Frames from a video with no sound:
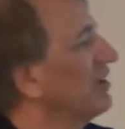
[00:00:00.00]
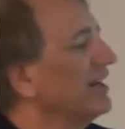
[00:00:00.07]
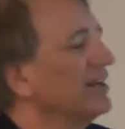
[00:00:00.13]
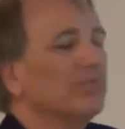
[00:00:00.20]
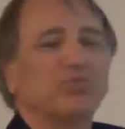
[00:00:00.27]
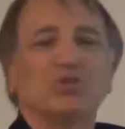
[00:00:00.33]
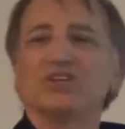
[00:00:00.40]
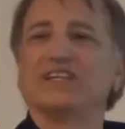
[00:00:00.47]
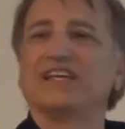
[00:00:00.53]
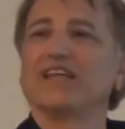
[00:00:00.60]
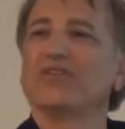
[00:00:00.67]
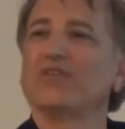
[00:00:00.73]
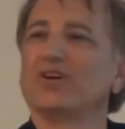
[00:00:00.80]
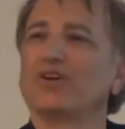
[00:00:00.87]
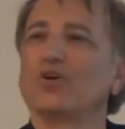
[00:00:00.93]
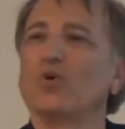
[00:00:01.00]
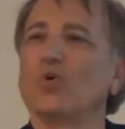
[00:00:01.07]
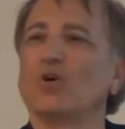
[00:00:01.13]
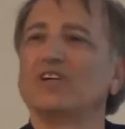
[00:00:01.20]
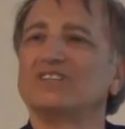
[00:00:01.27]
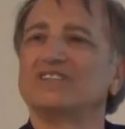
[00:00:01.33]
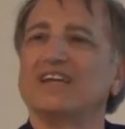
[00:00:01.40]
trying to put together a
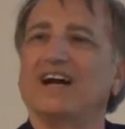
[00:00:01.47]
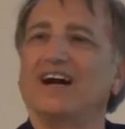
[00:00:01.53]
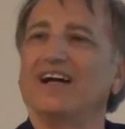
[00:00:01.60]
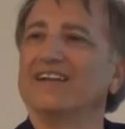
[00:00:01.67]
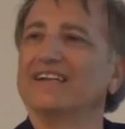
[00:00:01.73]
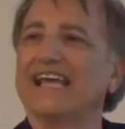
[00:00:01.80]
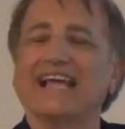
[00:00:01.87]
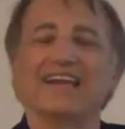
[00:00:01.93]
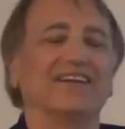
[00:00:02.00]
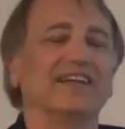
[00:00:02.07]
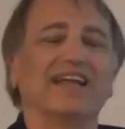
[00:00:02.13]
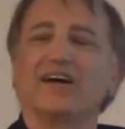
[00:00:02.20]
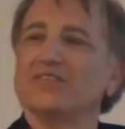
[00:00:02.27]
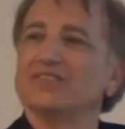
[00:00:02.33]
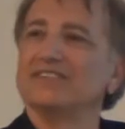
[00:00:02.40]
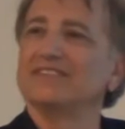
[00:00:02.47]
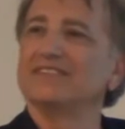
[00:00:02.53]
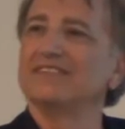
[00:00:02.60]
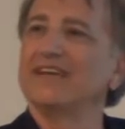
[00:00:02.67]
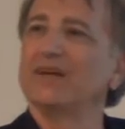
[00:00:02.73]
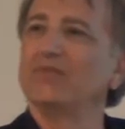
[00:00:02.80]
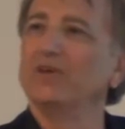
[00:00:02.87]
course on data
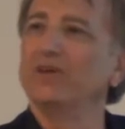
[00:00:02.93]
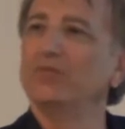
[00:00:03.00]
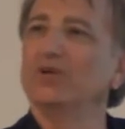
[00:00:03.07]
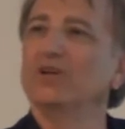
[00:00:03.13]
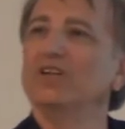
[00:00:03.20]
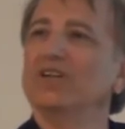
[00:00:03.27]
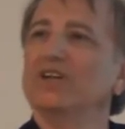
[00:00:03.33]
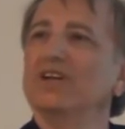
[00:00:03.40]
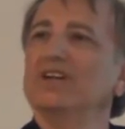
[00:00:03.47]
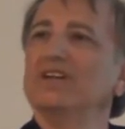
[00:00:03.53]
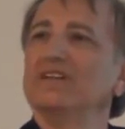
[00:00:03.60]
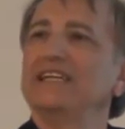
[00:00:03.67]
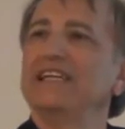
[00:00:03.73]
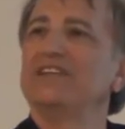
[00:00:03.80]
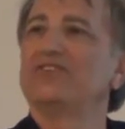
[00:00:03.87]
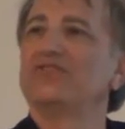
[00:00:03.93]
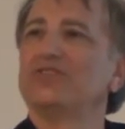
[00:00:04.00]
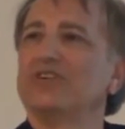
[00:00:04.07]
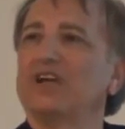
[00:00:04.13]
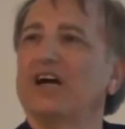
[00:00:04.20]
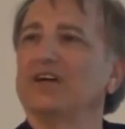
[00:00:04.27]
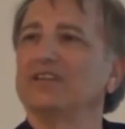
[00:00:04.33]
analysis that we would teach
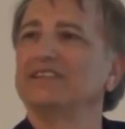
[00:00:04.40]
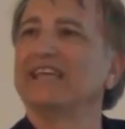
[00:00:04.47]
uh,